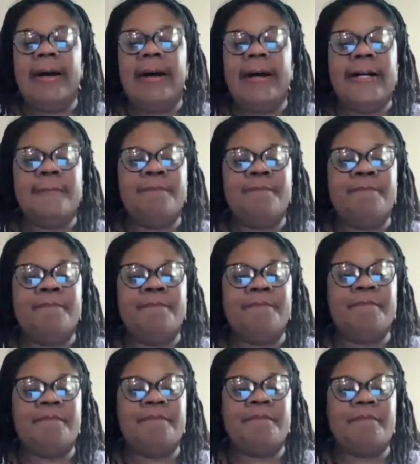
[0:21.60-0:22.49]
Um,
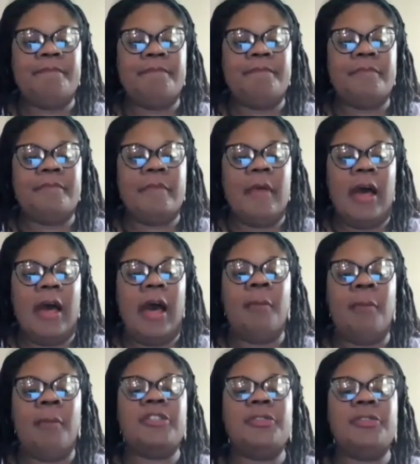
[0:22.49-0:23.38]

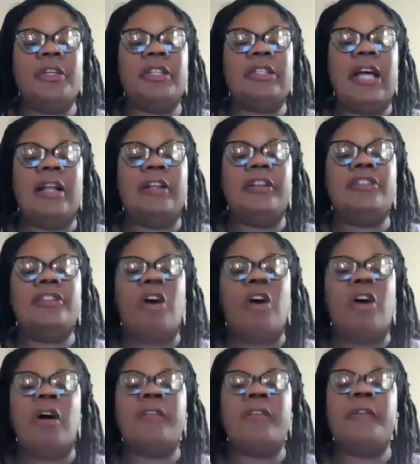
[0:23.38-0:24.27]
I want to acknowledge
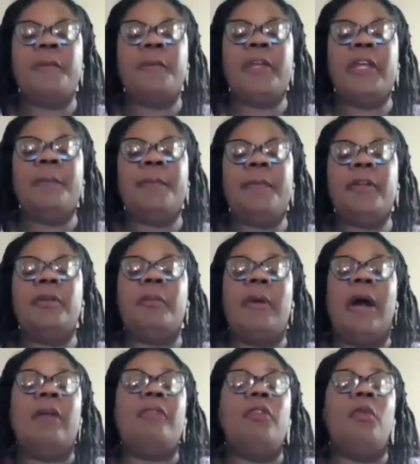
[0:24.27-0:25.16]
all of the
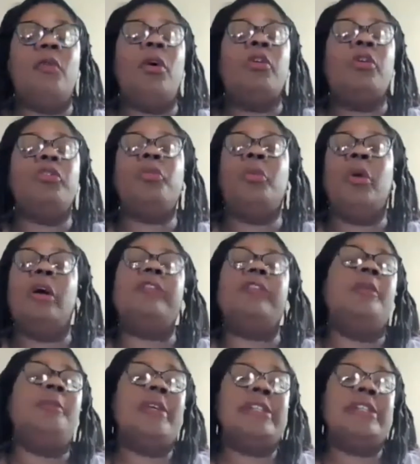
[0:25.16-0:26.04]
people around the world who are
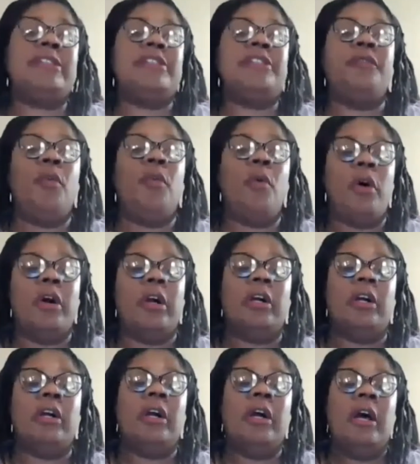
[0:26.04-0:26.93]
in the midst of
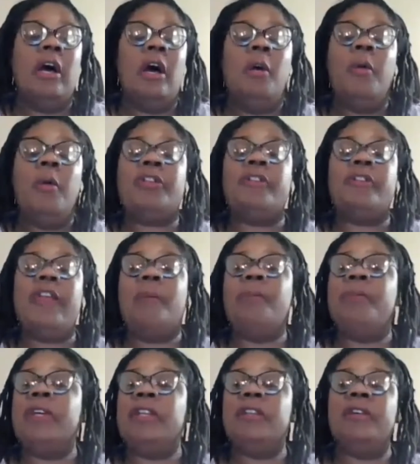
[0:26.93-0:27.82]
war, whether
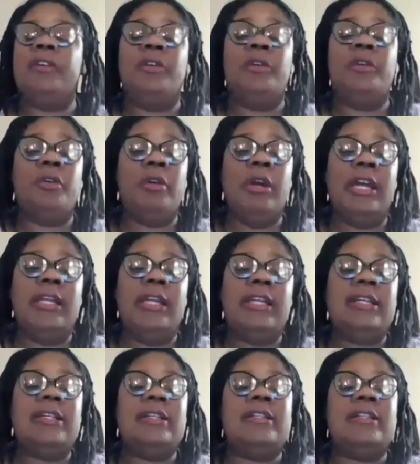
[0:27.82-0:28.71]
that be the
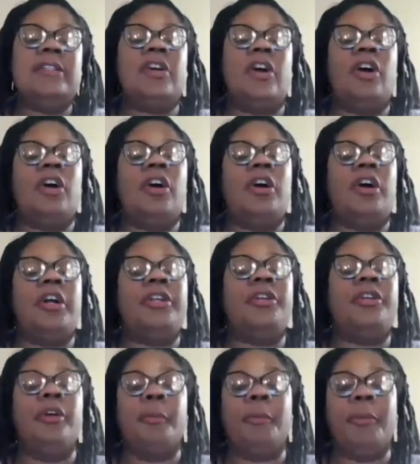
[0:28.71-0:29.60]
Ukrainians
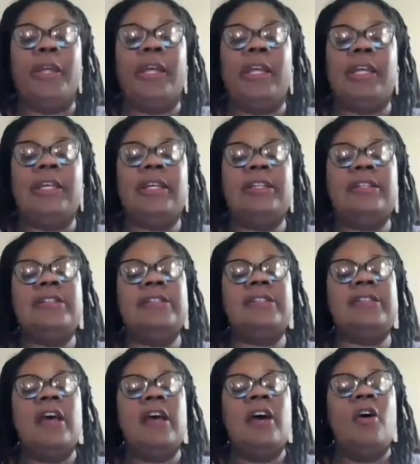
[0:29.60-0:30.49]
or
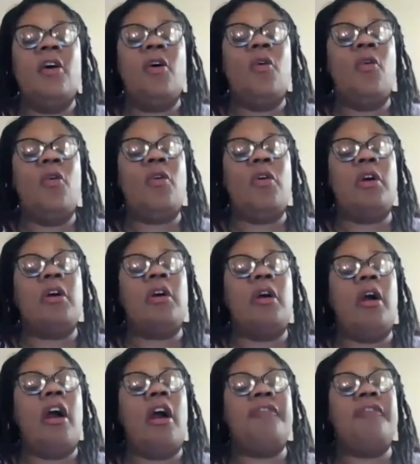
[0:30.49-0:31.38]
Europeans
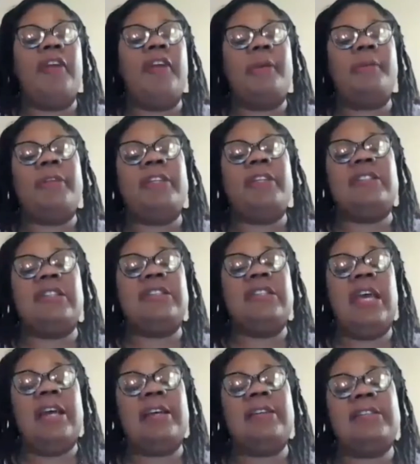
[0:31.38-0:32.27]
or our families
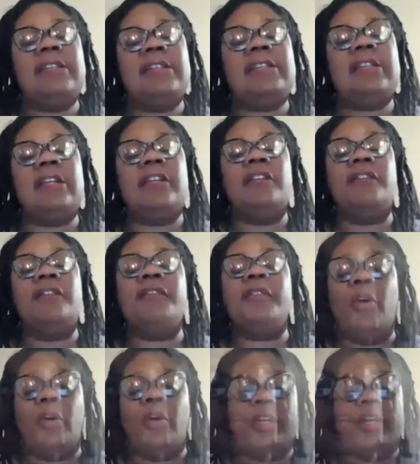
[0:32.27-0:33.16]
in Texas and in
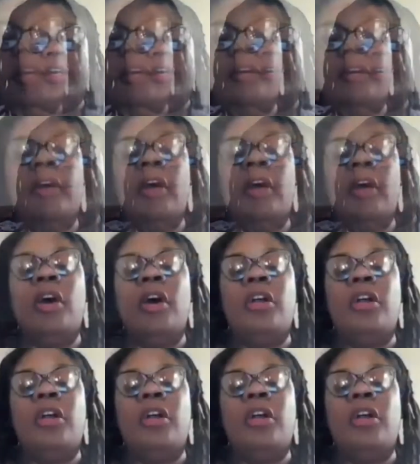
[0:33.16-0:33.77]
Florida.